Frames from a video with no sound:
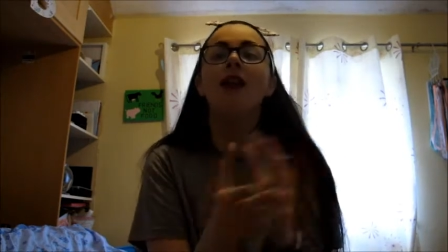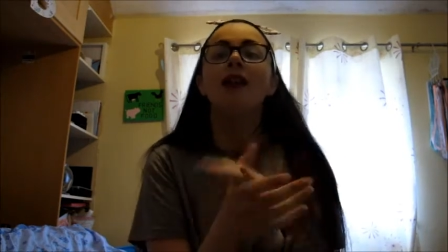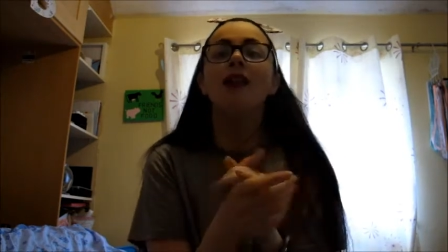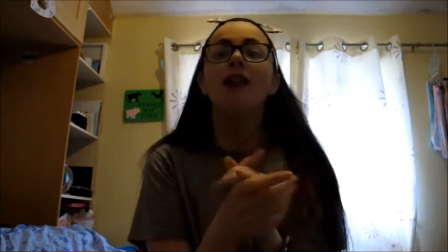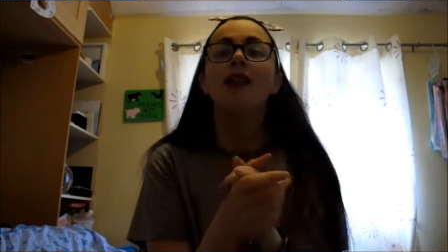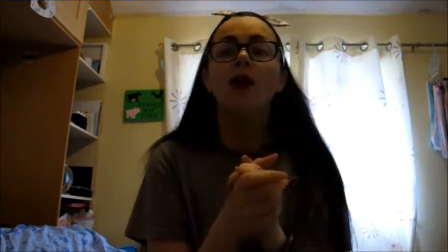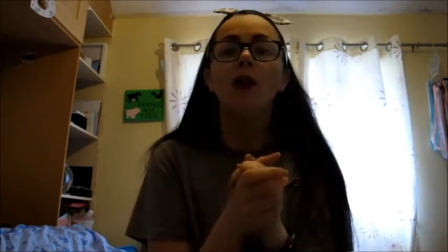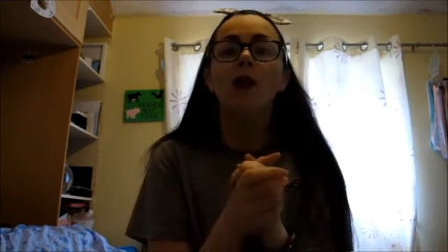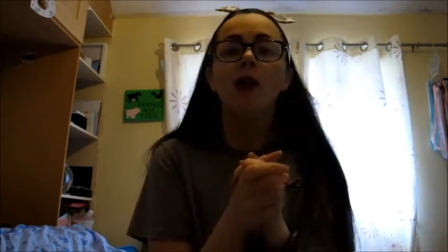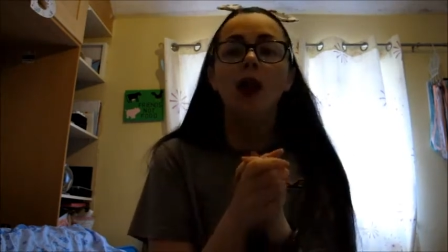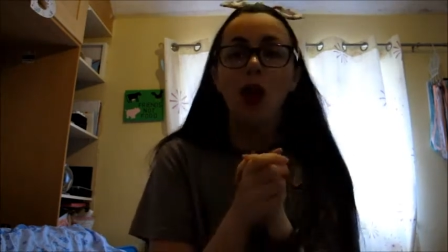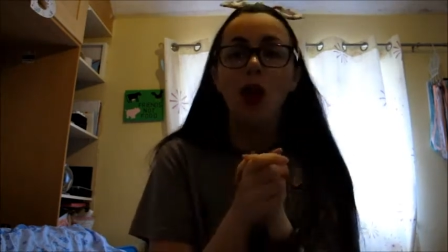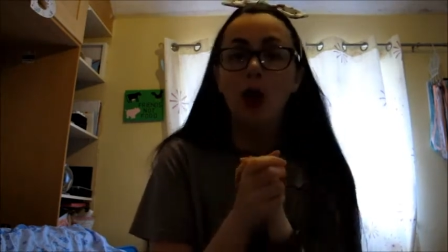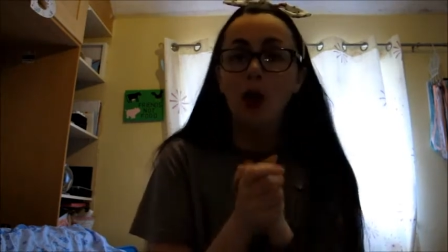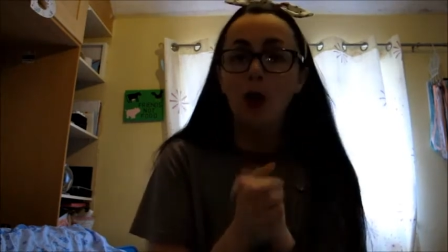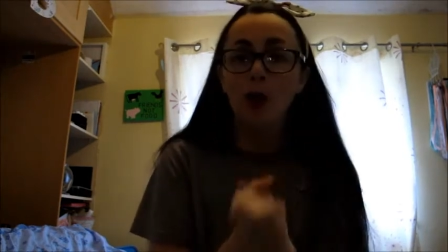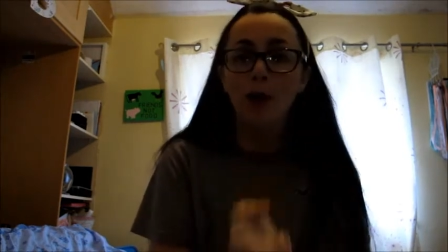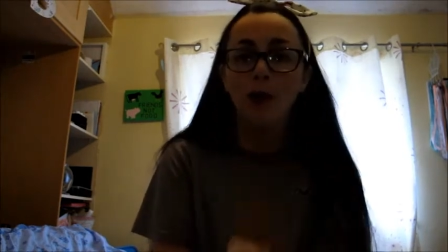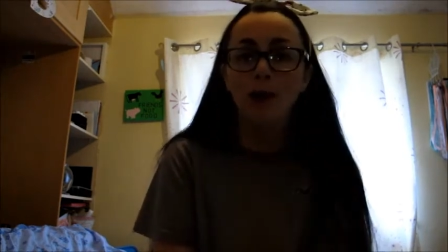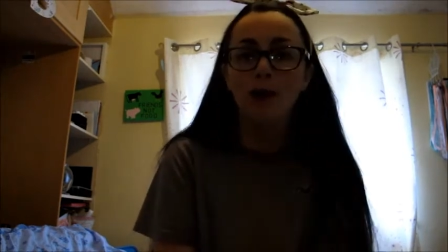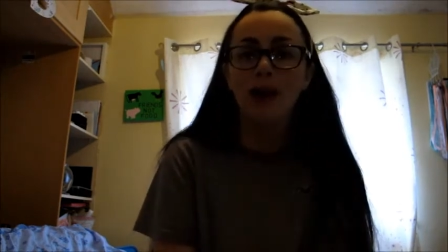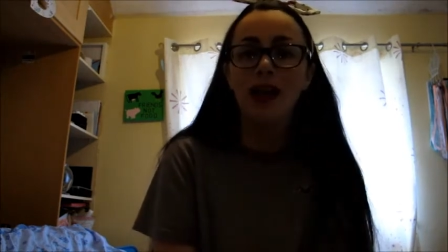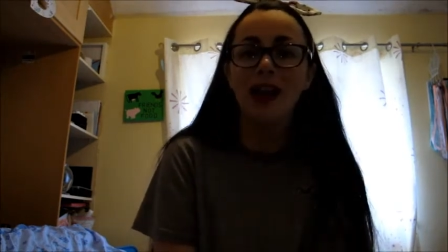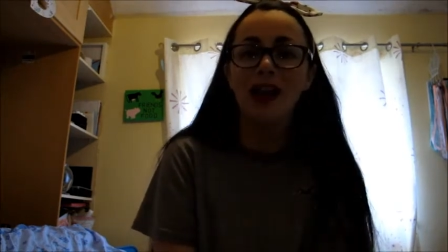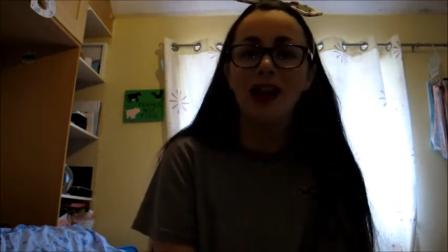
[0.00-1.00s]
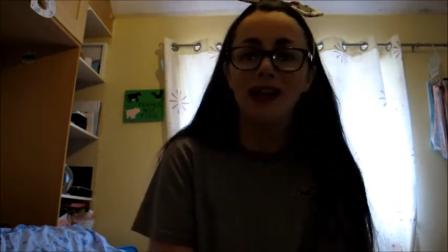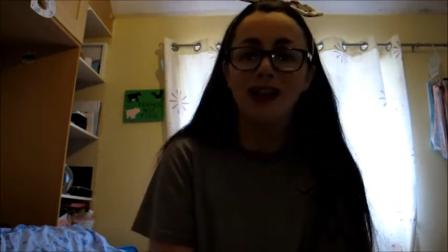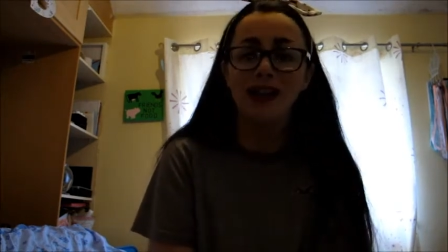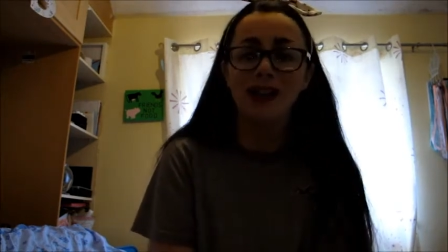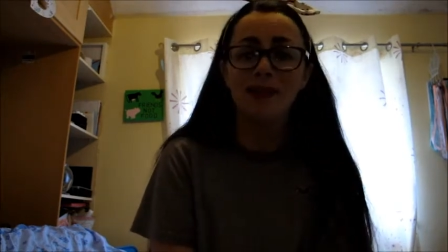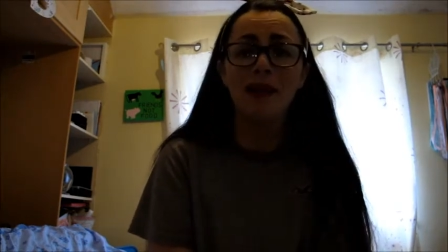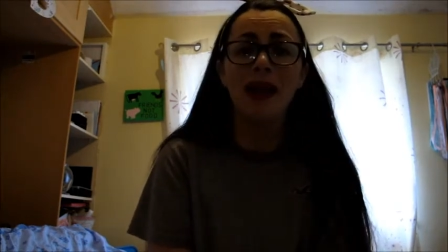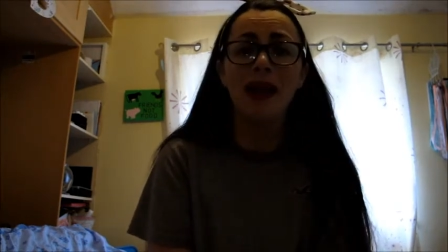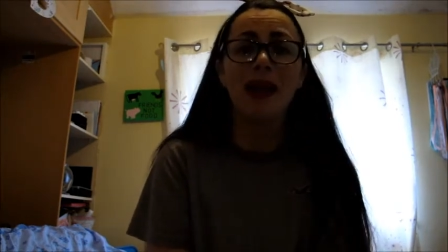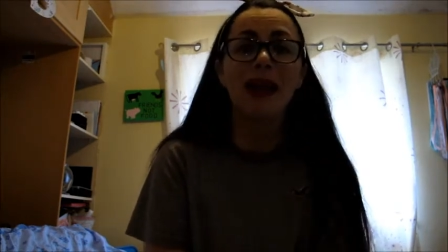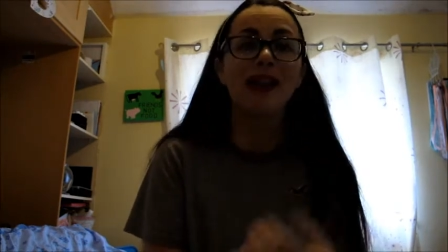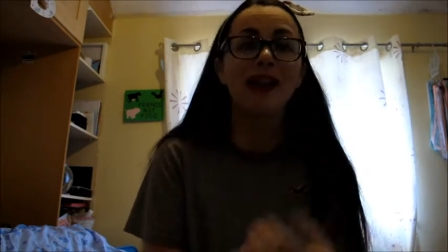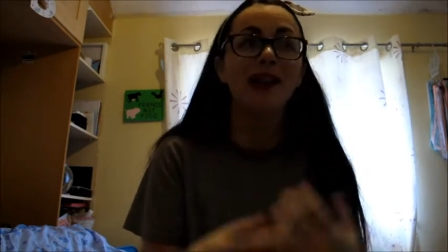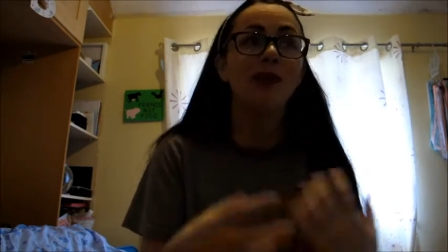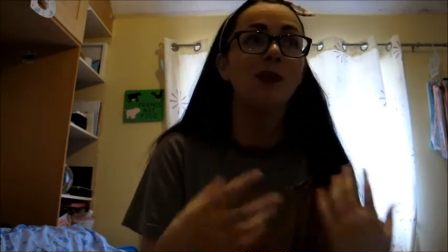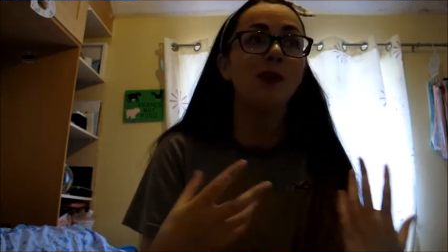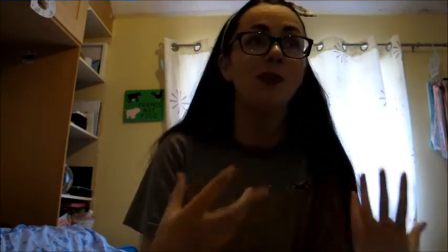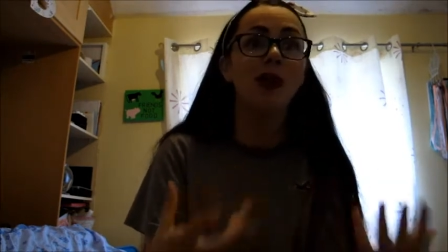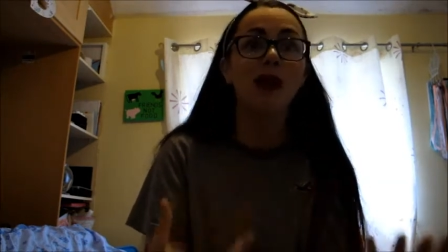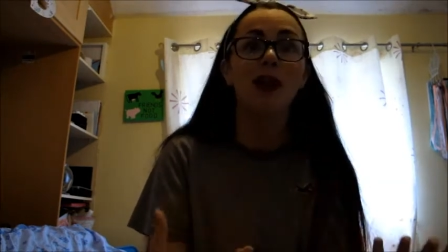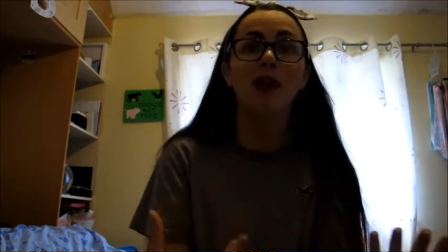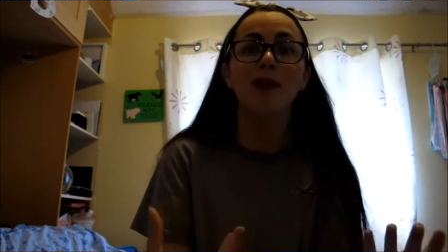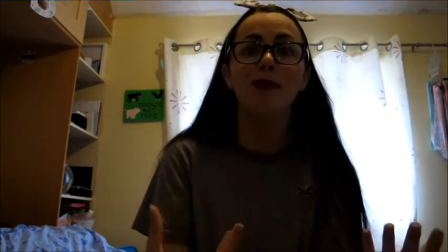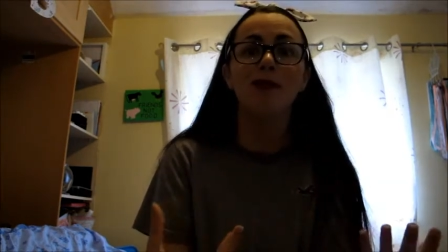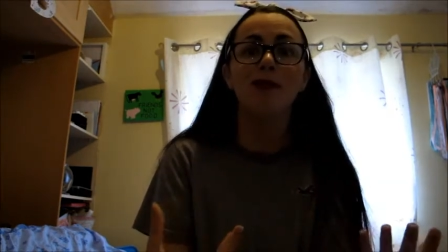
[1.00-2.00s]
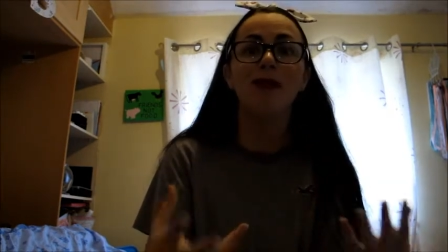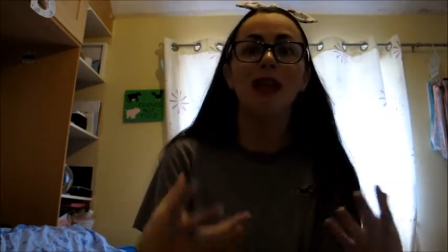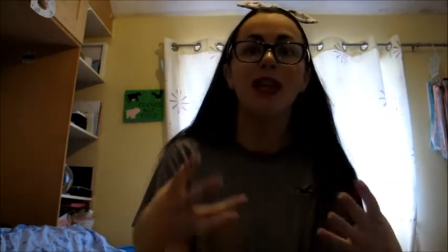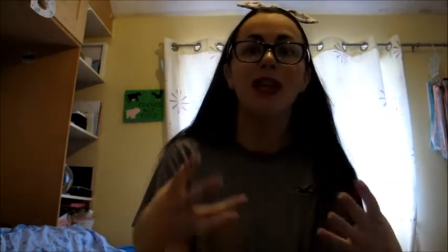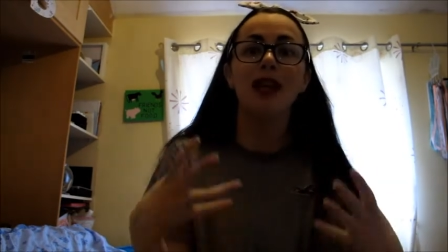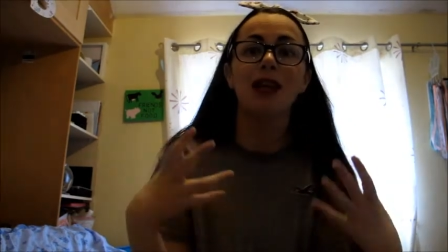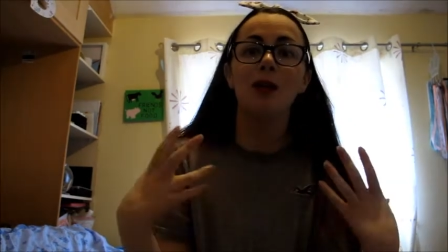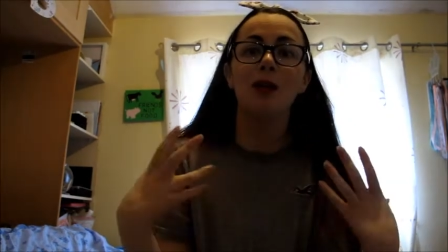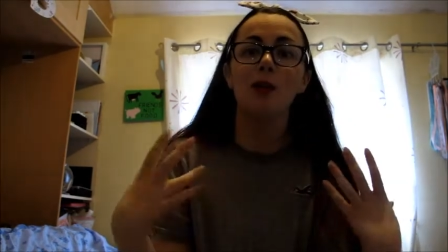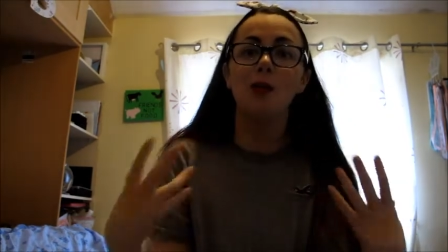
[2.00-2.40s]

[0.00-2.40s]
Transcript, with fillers: So I hope that explains where I've been,